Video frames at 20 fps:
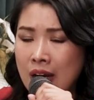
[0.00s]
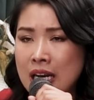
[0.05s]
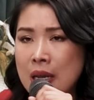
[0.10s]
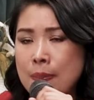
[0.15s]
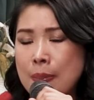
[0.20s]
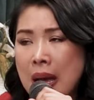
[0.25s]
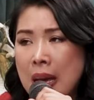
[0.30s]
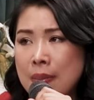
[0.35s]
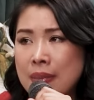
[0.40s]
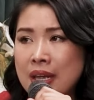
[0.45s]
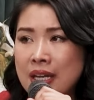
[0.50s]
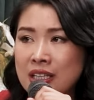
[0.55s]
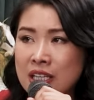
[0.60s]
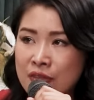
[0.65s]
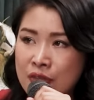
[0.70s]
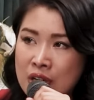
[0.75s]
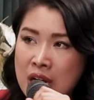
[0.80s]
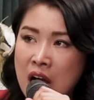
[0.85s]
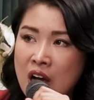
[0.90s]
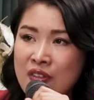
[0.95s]
Are you going to buy me a
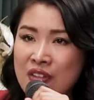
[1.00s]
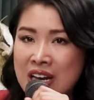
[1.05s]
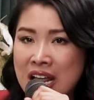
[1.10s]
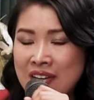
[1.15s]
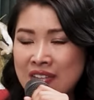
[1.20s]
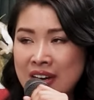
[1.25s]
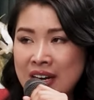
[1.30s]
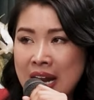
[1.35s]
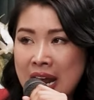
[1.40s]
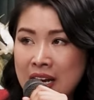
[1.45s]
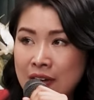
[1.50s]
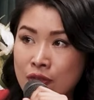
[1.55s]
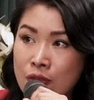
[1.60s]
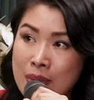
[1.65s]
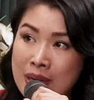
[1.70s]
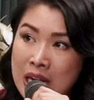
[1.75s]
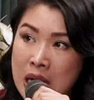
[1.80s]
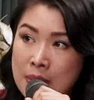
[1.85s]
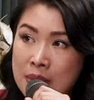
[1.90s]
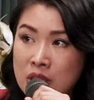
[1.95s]
different outfit every night for
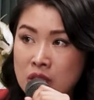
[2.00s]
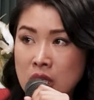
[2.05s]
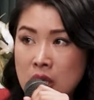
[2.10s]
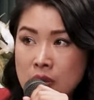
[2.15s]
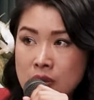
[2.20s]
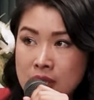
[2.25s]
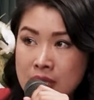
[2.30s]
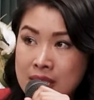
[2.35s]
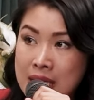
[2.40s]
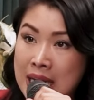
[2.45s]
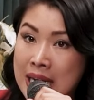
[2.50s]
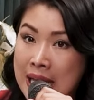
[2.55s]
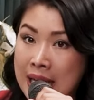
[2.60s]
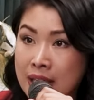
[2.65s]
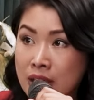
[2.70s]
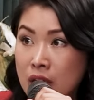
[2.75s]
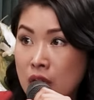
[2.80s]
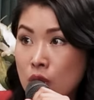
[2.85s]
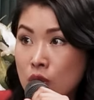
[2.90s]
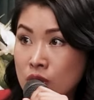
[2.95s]
my comedy shows? Because I
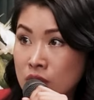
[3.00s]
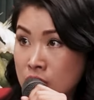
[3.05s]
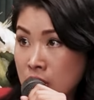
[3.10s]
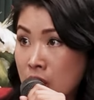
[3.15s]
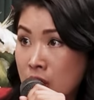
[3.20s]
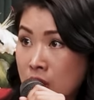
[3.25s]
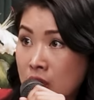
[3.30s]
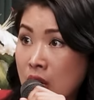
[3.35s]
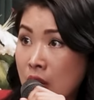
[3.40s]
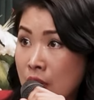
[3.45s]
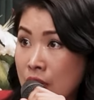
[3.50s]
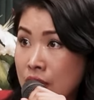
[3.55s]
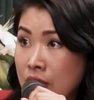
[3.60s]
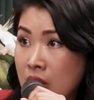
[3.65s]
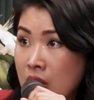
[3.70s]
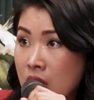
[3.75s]
like new clothes.